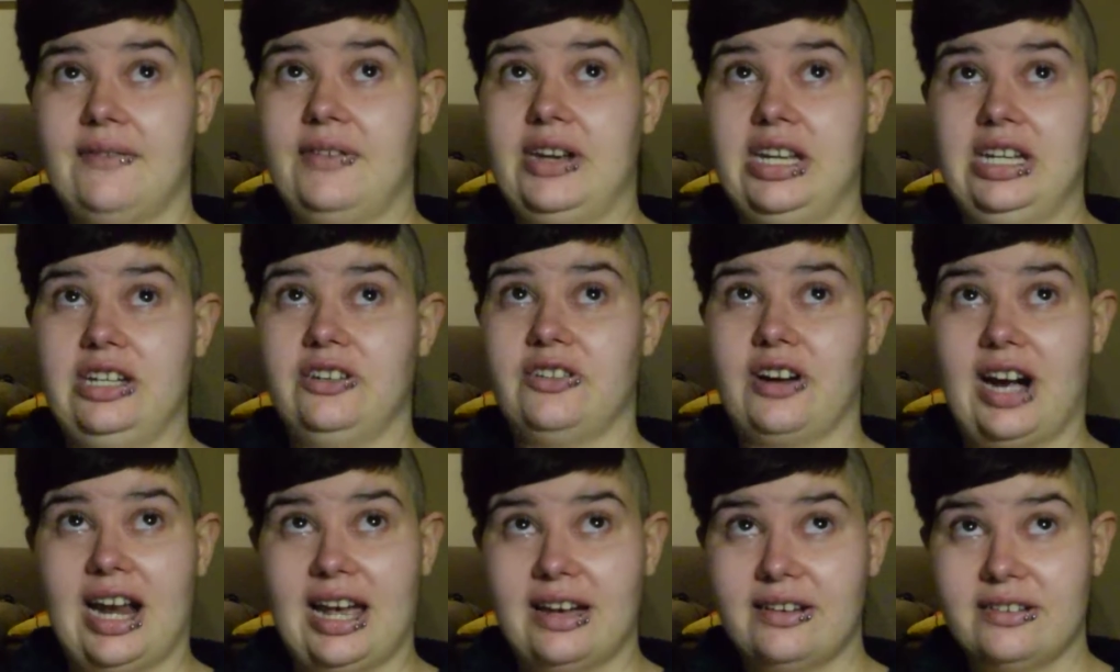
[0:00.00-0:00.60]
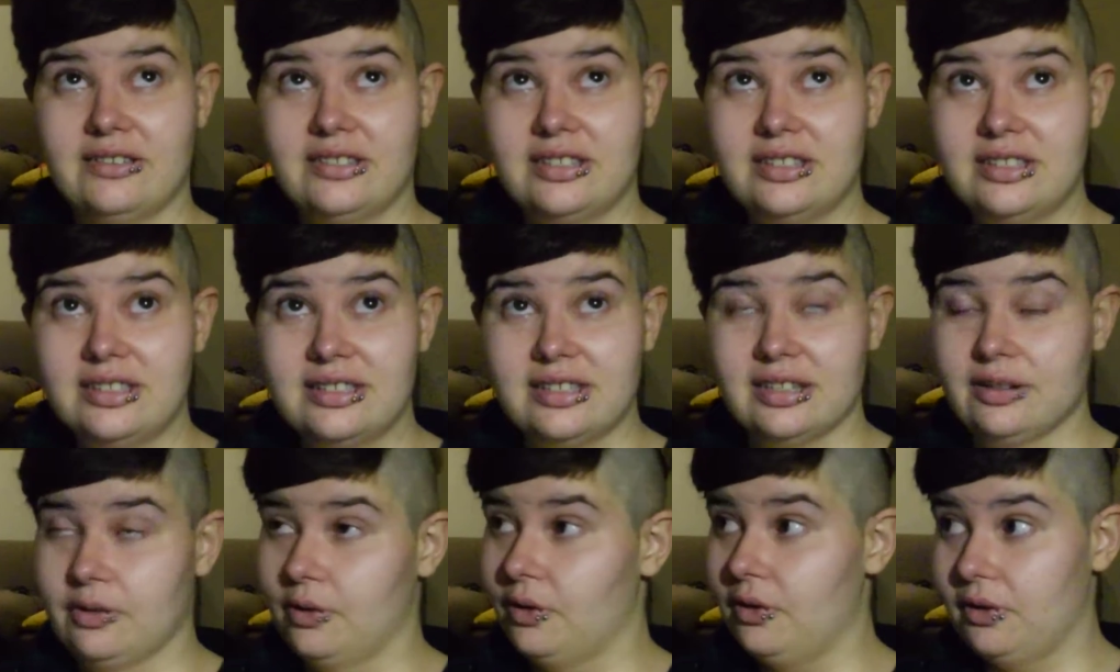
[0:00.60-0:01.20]
any trousers
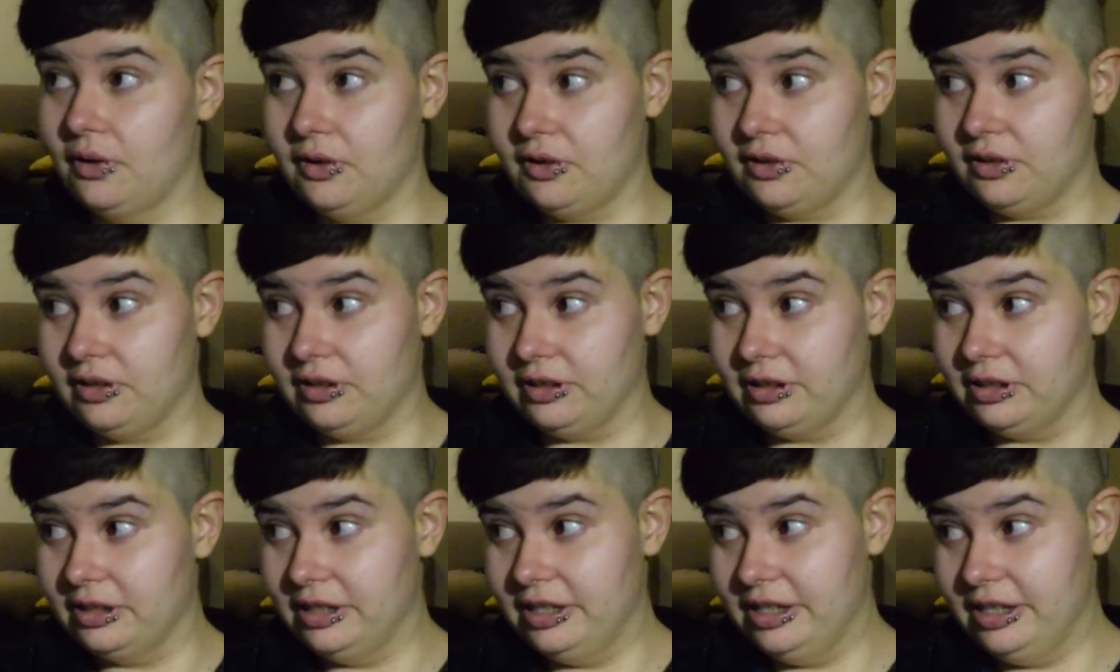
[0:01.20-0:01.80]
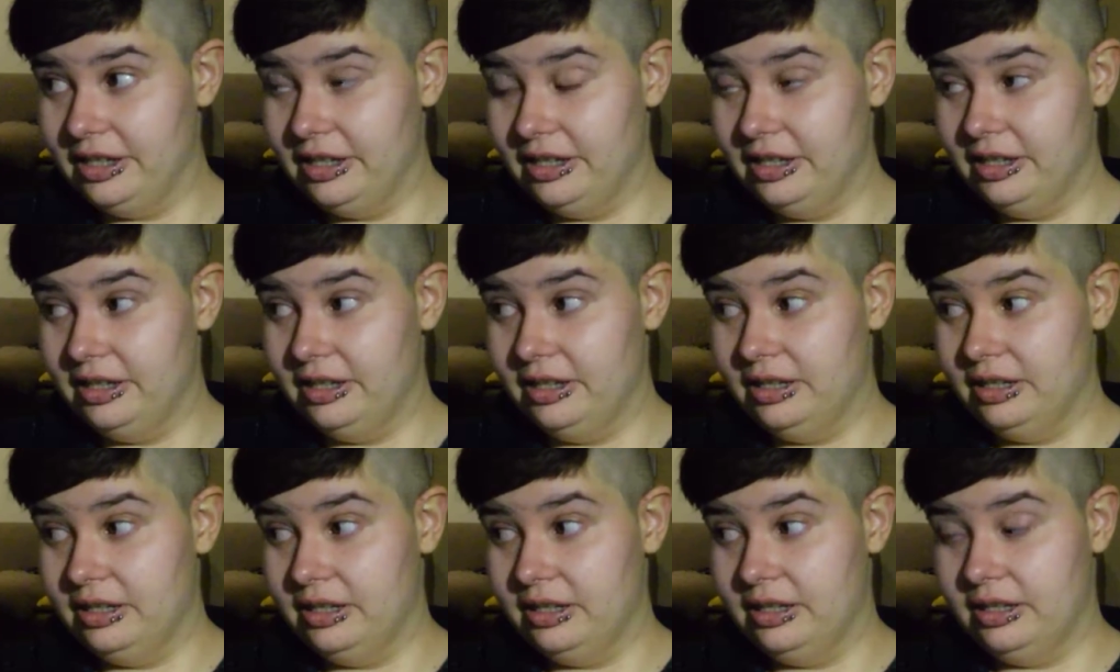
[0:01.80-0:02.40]
at all.
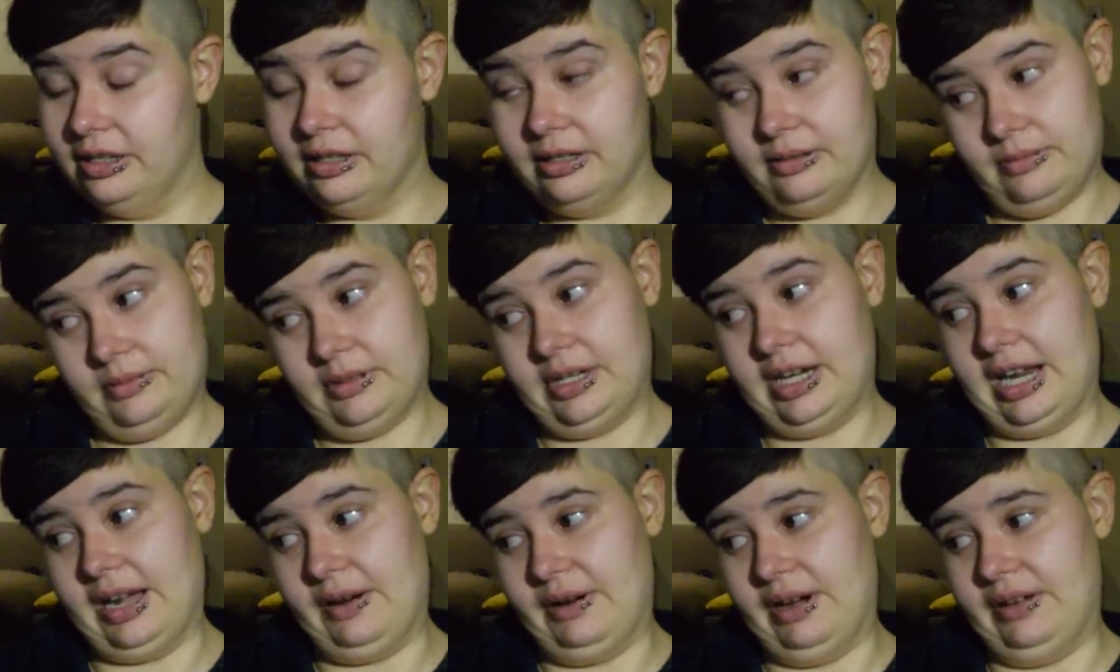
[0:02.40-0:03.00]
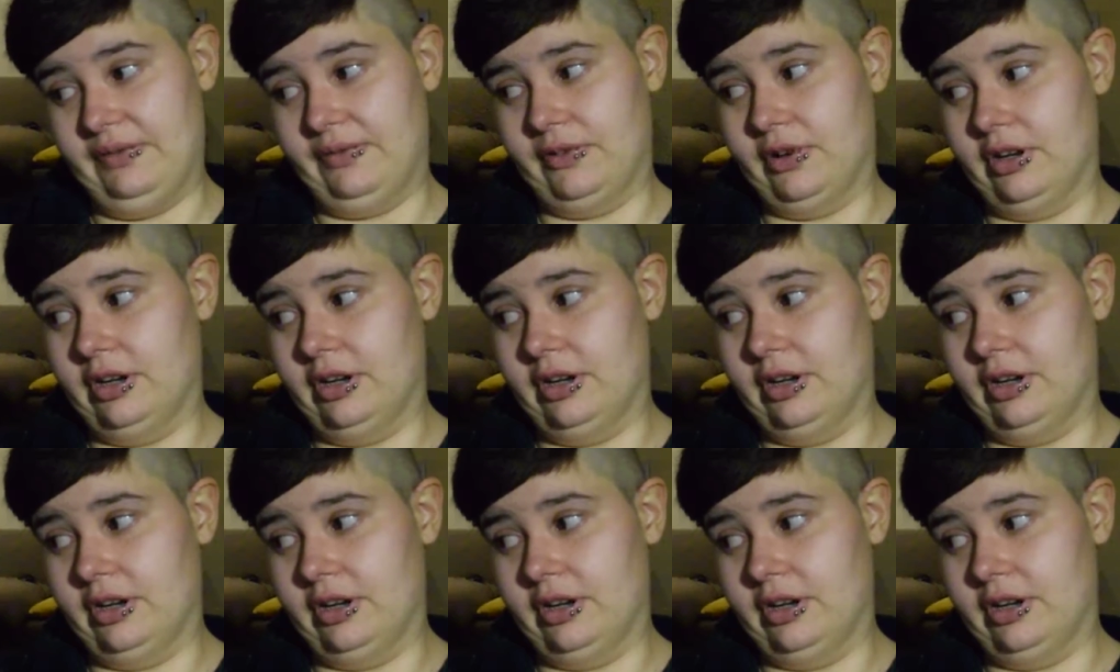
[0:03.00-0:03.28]
But now I